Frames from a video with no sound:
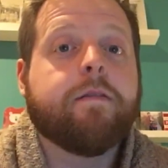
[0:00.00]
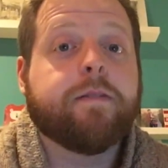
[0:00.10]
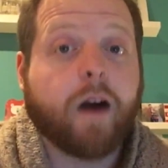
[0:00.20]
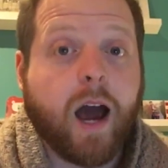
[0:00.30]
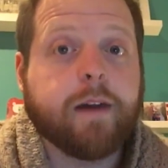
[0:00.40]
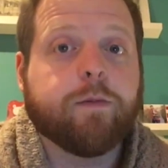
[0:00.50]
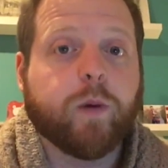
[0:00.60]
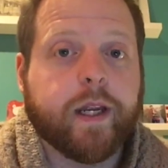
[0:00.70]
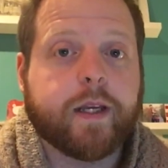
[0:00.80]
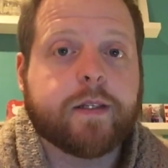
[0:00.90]
5
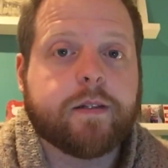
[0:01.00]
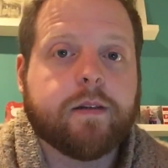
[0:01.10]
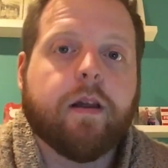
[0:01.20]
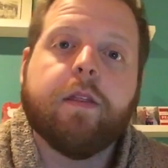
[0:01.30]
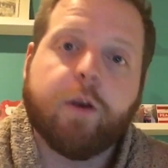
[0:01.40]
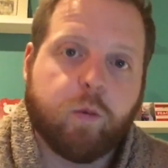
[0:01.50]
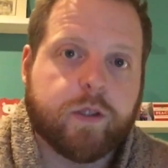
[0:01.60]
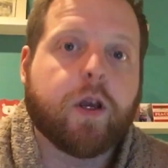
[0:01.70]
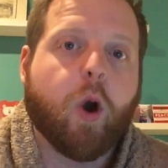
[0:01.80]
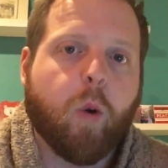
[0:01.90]
weeks, there
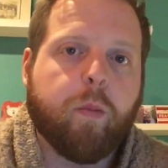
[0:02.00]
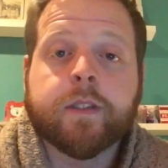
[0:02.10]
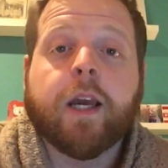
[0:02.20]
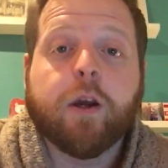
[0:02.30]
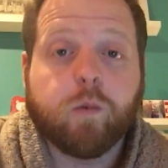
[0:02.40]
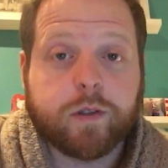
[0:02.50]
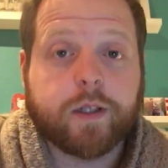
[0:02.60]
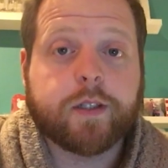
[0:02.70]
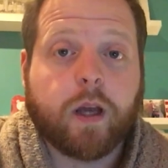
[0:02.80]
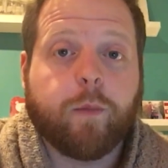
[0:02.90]
was hope. It was a
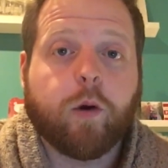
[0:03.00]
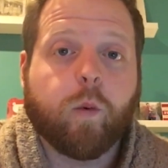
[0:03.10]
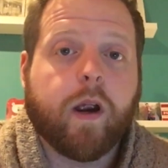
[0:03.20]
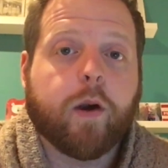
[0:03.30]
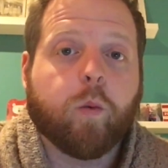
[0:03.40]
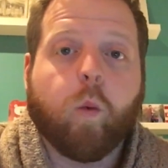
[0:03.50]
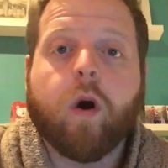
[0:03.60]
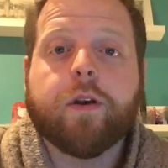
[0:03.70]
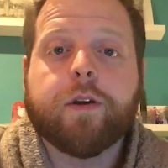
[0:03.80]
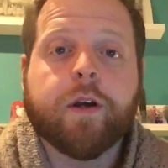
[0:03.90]
summer where
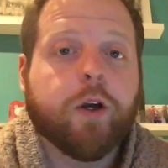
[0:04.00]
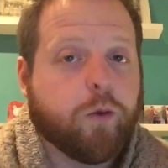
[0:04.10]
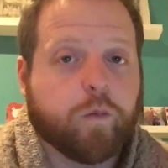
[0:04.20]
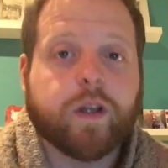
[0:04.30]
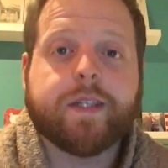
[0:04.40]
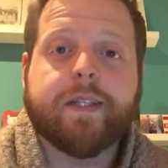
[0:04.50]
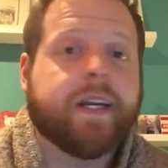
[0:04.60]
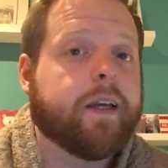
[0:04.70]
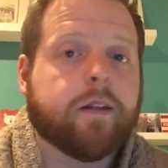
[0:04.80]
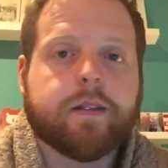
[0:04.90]
one
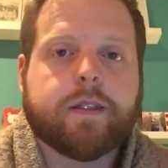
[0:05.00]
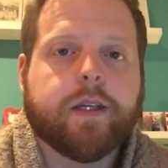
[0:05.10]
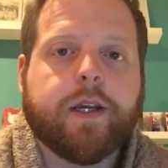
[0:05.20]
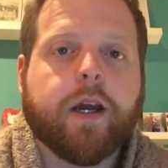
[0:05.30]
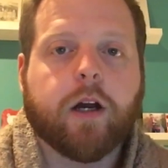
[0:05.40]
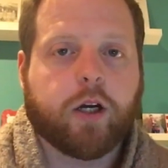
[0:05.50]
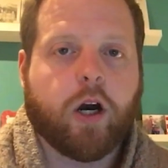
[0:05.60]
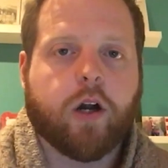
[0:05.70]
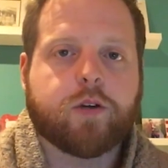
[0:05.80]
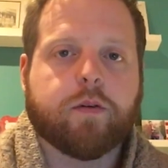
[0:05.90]
ridiculously
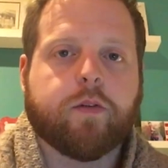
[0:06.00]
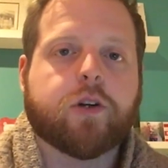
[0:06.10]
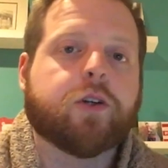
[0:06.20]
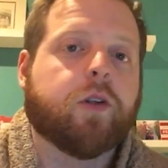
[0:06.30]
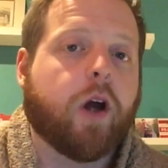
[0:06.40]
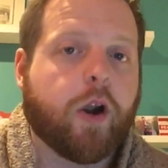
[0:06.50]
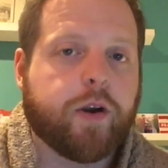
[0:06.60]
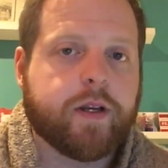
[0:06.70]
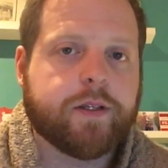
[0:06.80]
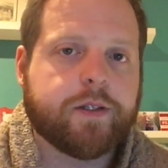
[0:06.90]
controversial
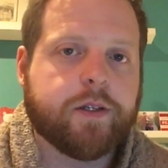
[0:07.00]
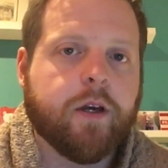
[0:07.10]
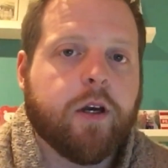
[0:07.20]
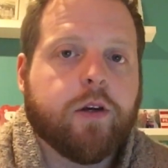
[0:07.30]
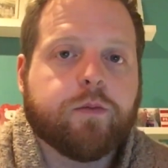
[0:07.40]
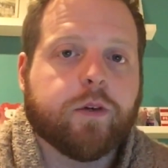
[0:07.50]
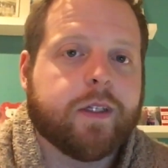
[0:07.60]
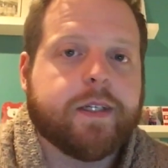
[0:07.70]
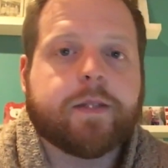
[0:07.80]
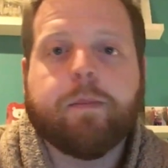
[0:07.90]
artist released